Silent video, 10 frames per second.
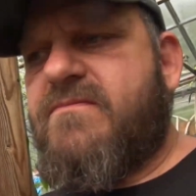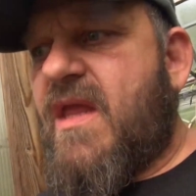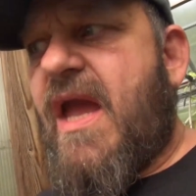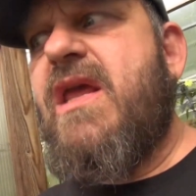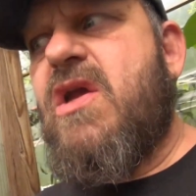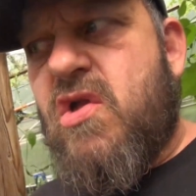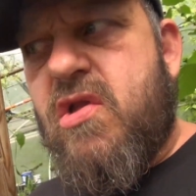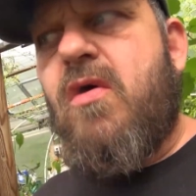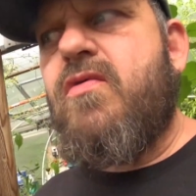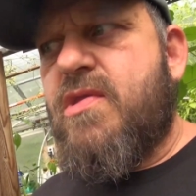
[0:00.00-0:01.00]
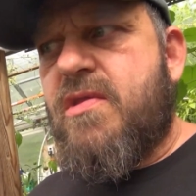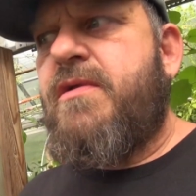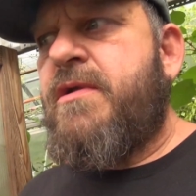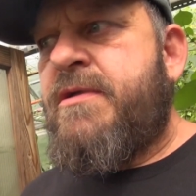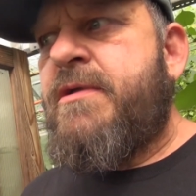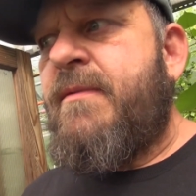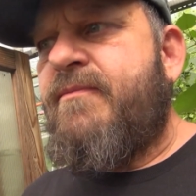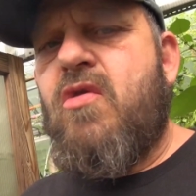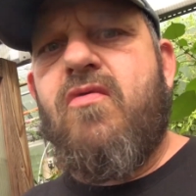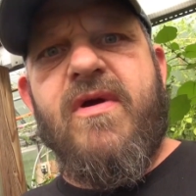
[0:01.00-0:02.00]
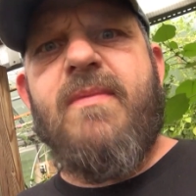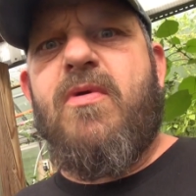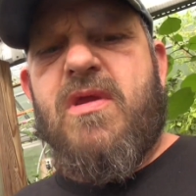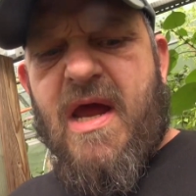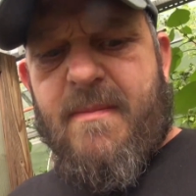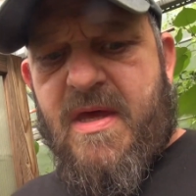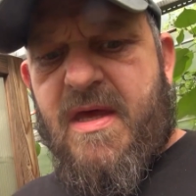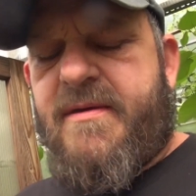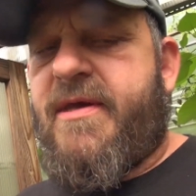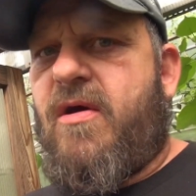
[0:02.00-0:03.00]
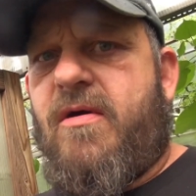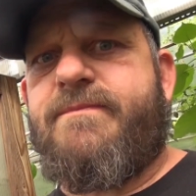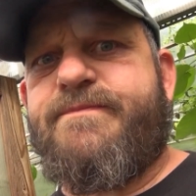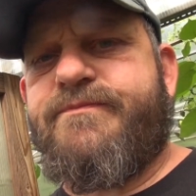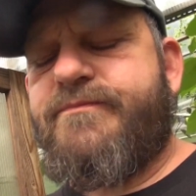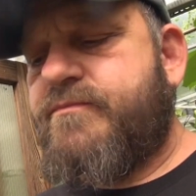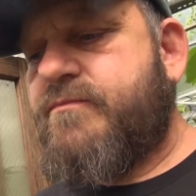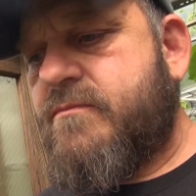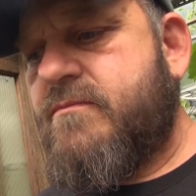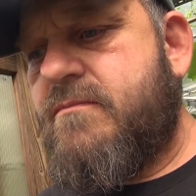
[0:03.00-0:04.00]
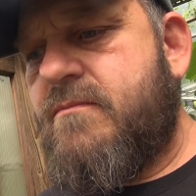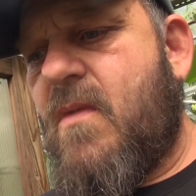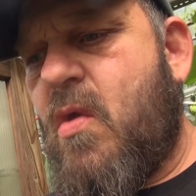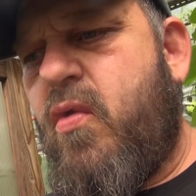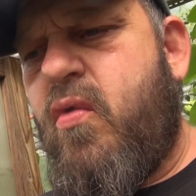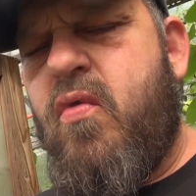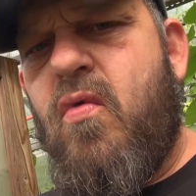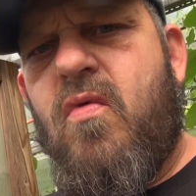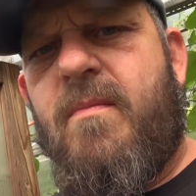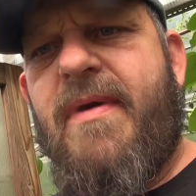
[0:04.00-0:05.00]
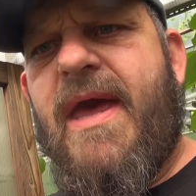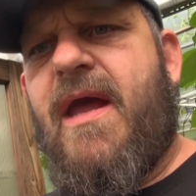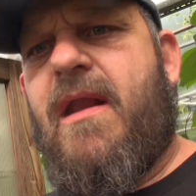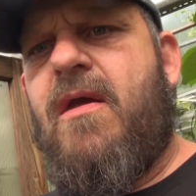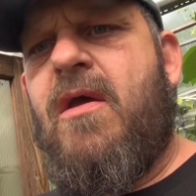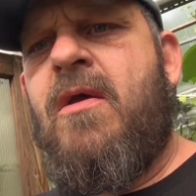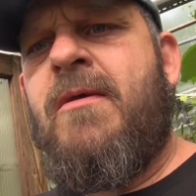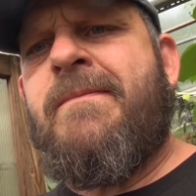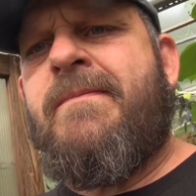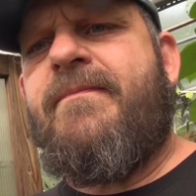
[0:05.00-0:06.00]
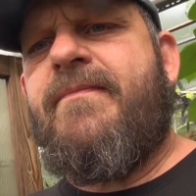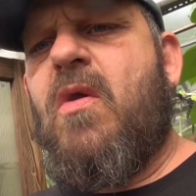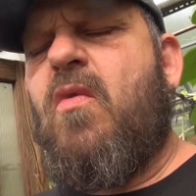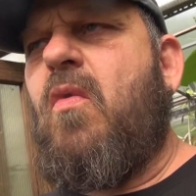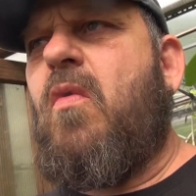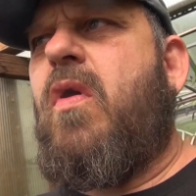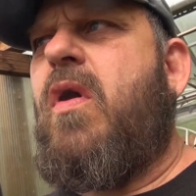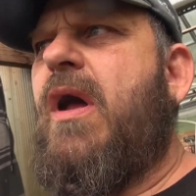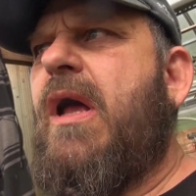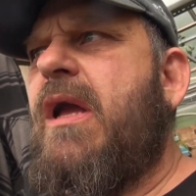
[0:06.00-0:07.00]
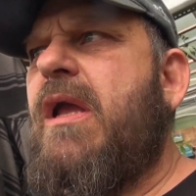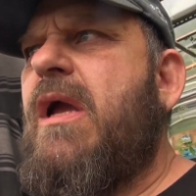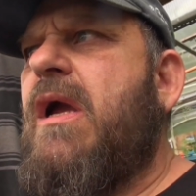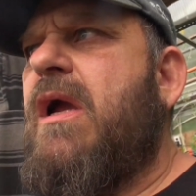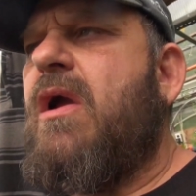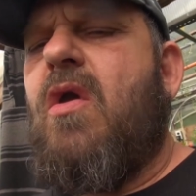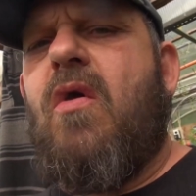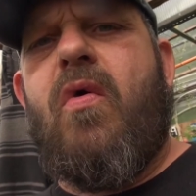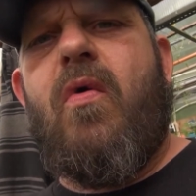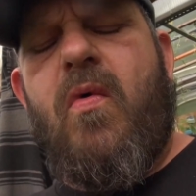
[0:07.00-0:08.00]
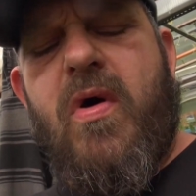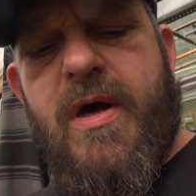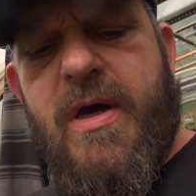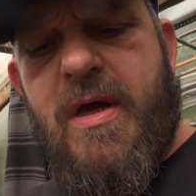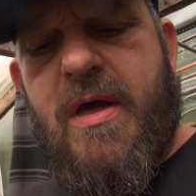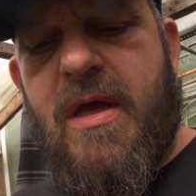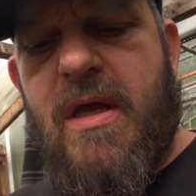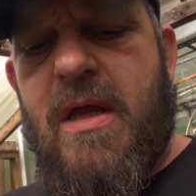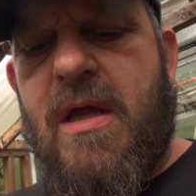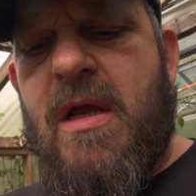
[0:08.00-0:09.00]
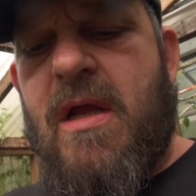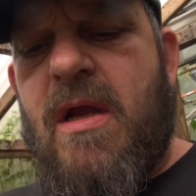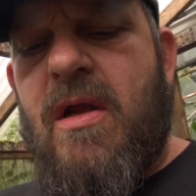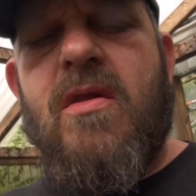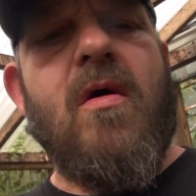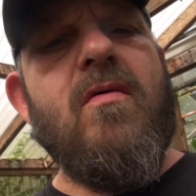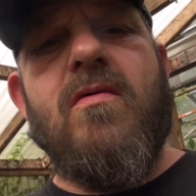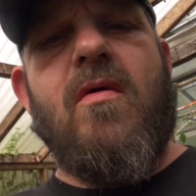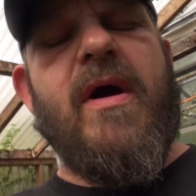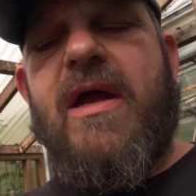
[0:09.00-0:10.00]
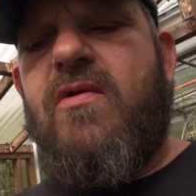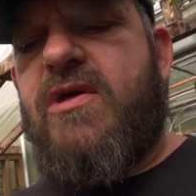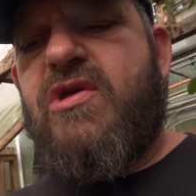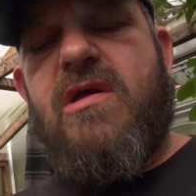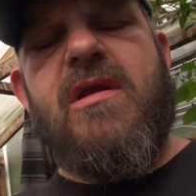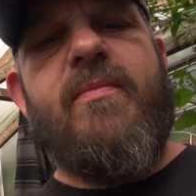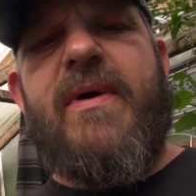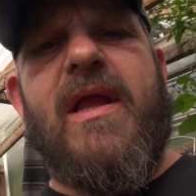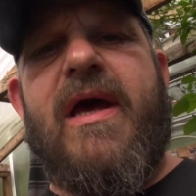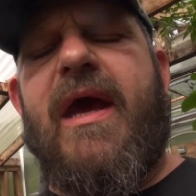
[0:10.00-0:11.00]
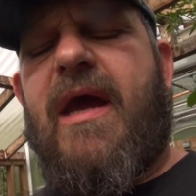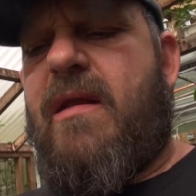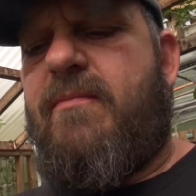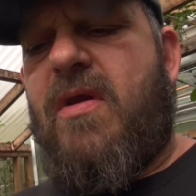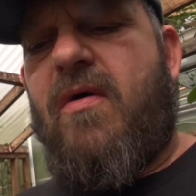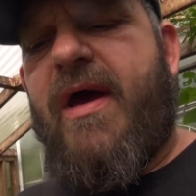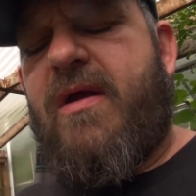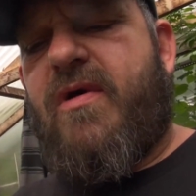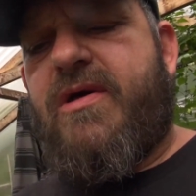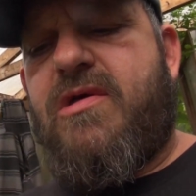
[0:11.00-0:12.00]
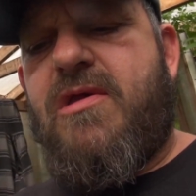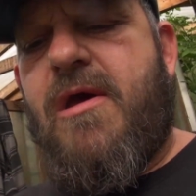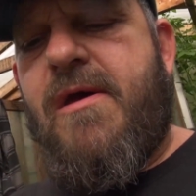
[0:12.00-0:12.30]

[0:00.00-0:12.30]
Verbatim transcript: getting close to reaper type heat here. Oh man, oh. Whew. No, no head rushes. A little bit lightheaded, but no head rushes.